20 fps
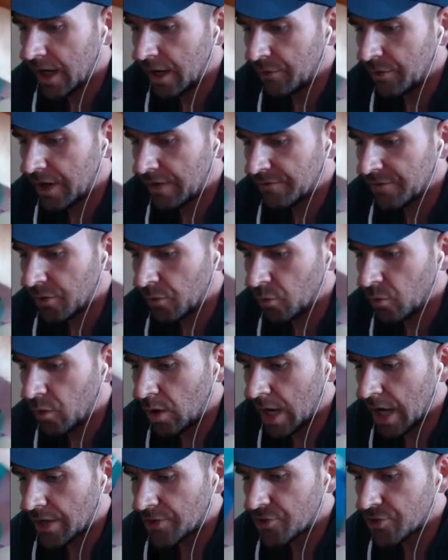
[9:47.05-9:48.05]
We have the
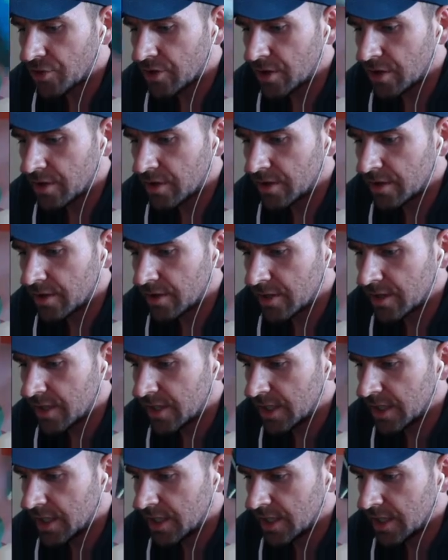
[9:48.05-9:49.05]
Watcher,
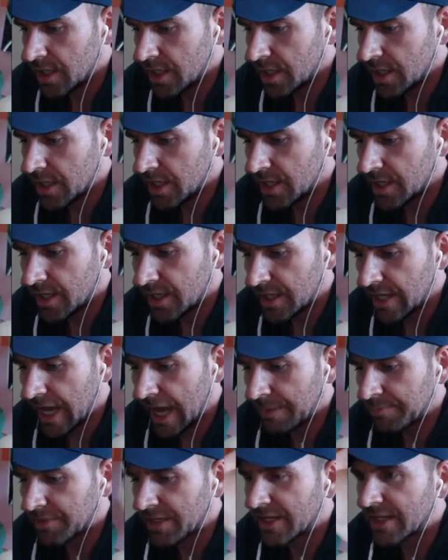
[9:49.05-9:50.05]

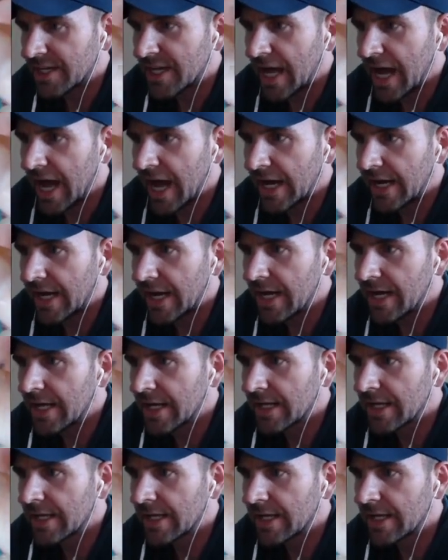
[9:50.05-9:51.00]
Captain Kata.